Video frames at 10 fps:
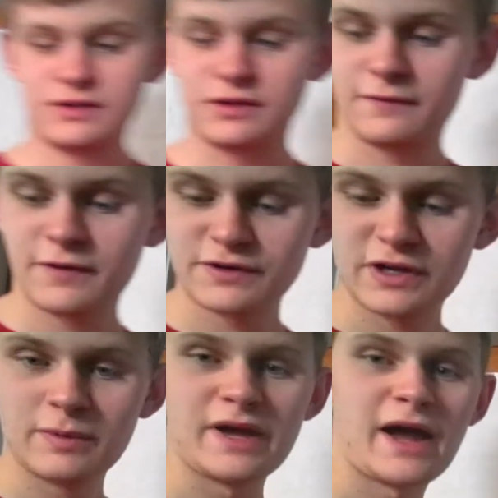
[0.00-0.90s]
So the first
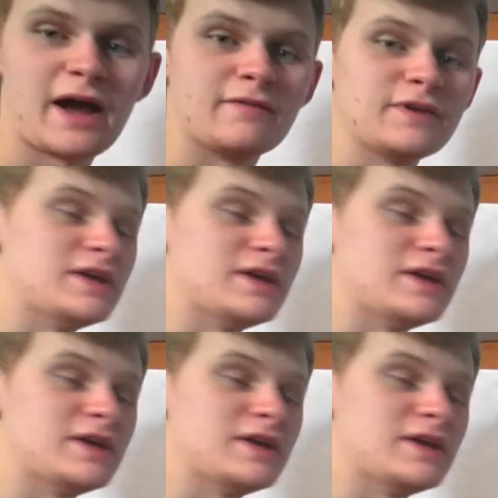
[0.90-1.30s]
thing we have